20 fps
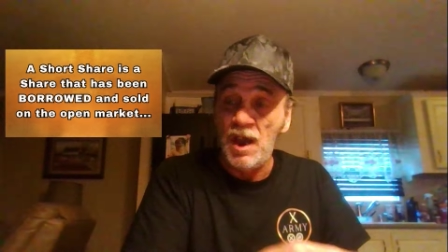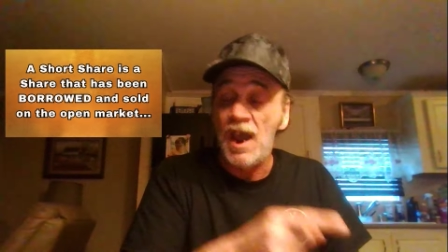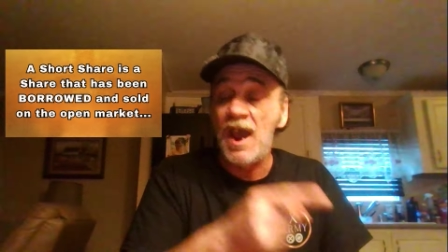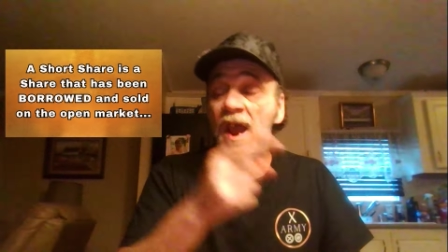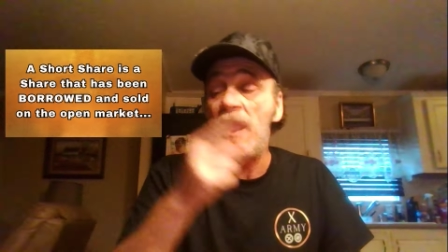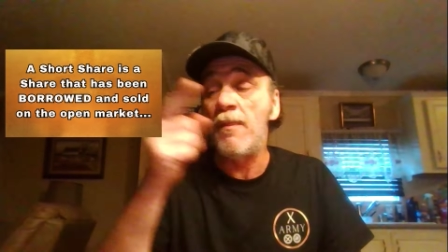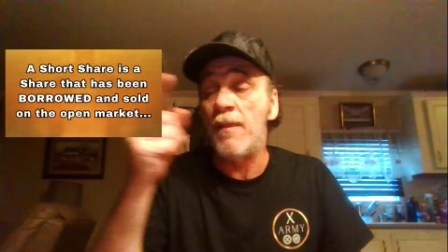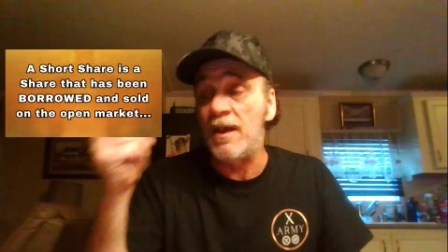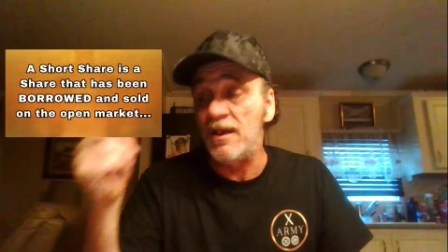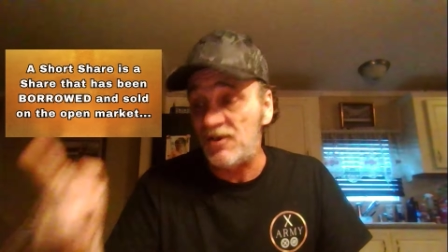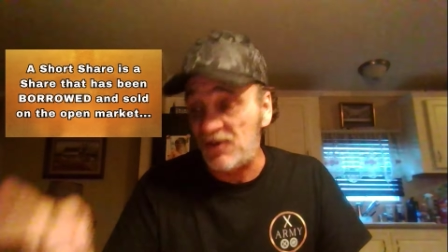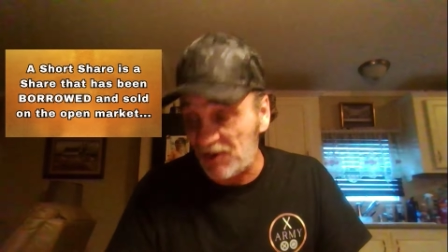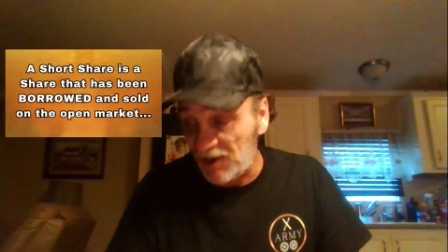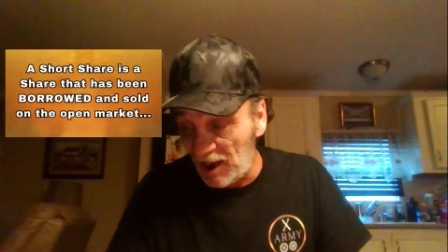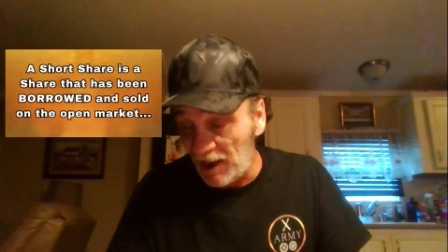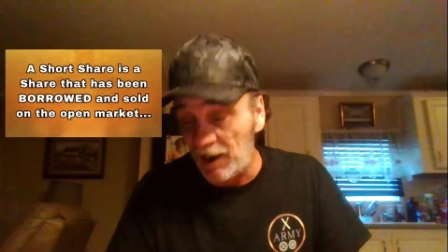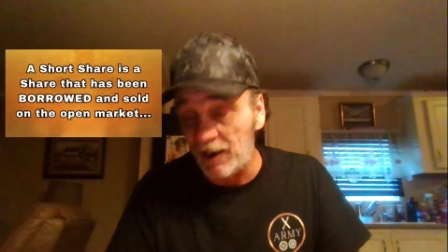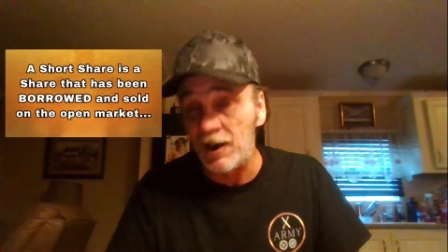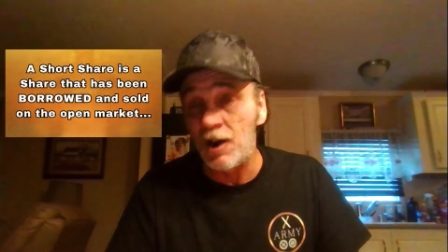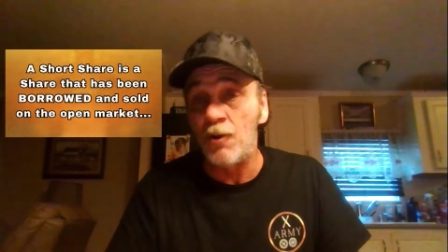and they
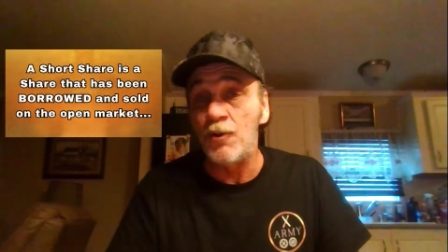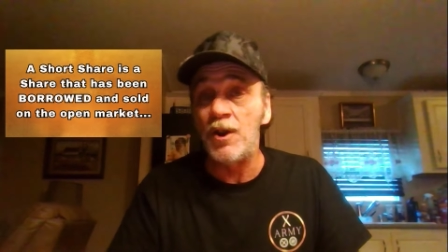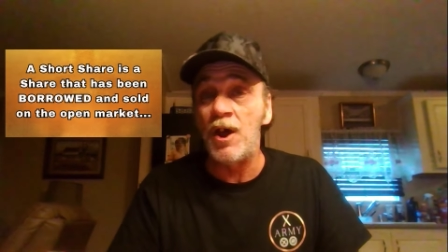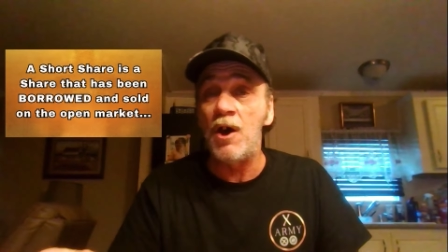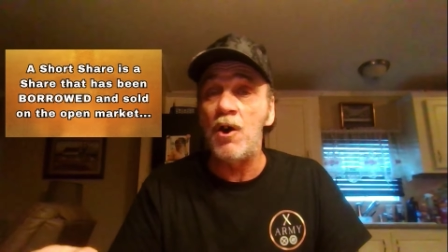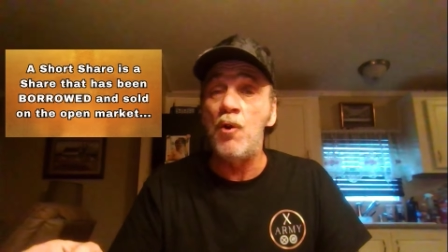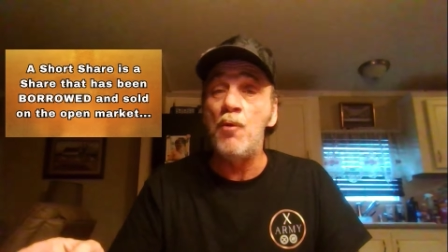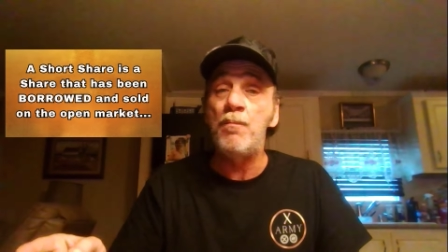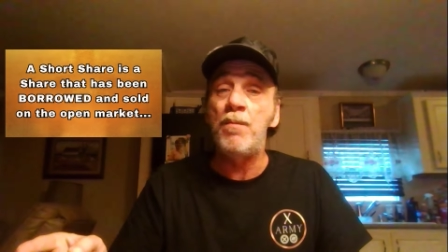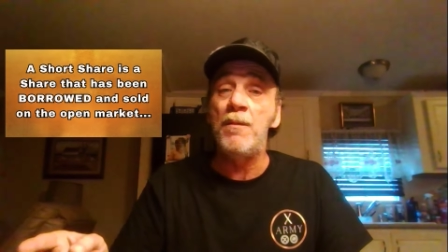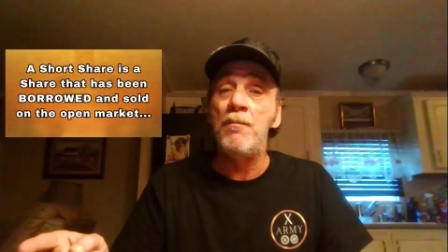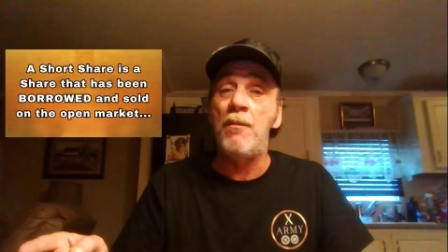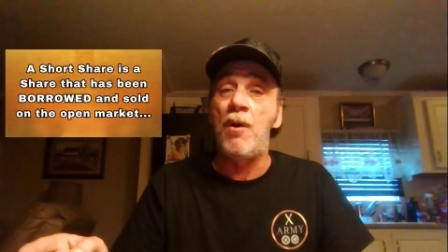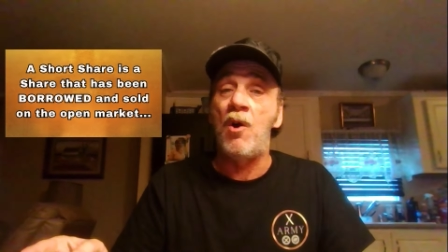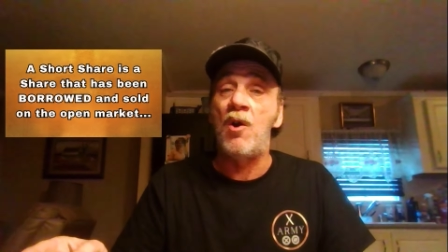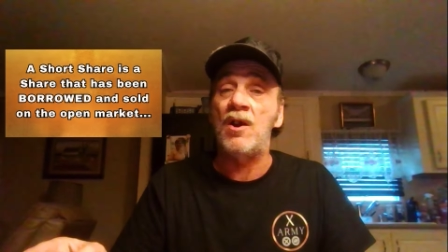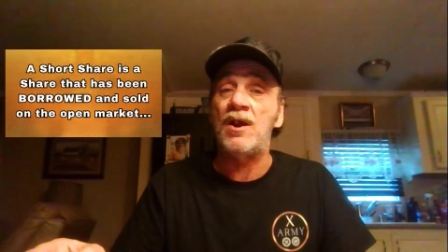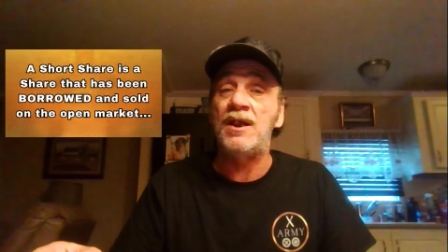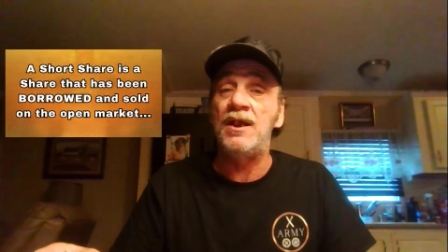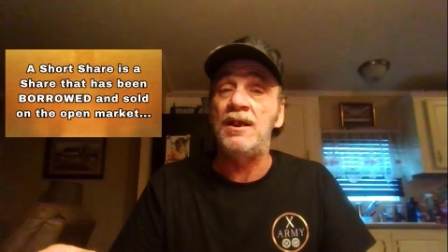sell it on the open
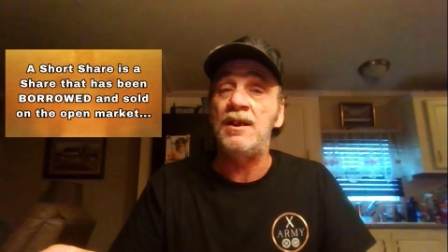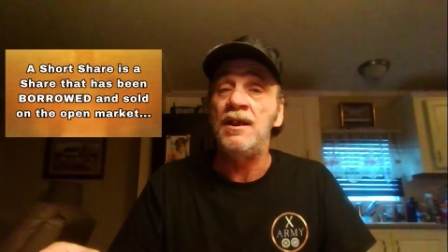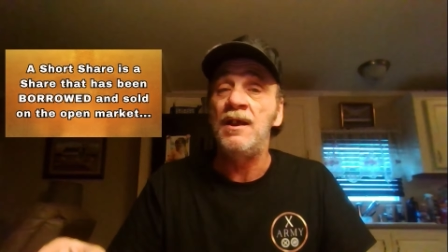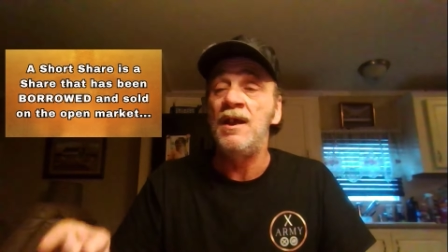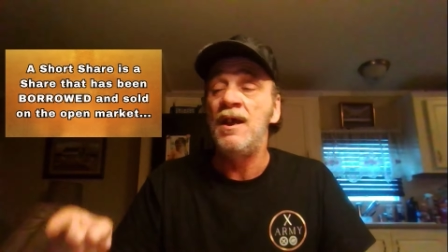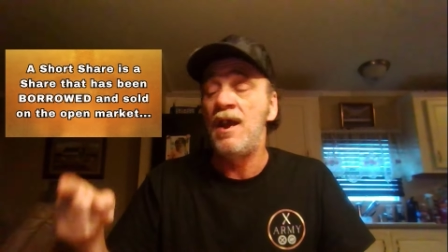market,